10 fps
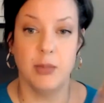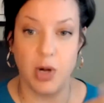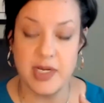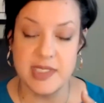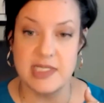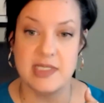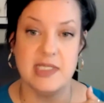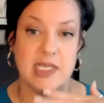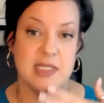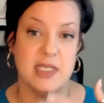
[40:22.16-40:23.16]
Parkinson's
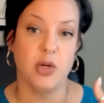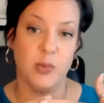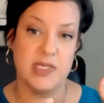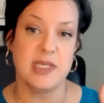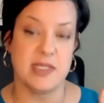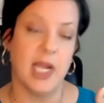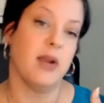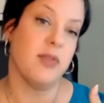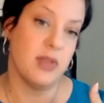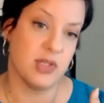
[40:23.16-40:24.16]
disease, then your risk is
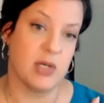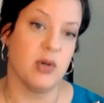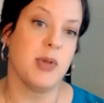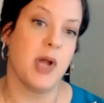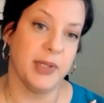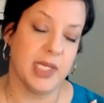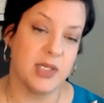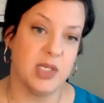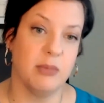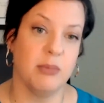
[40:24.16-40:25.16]
higher than the general
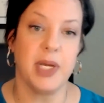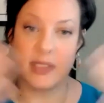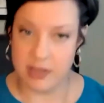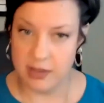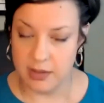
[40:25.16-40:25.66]
population, but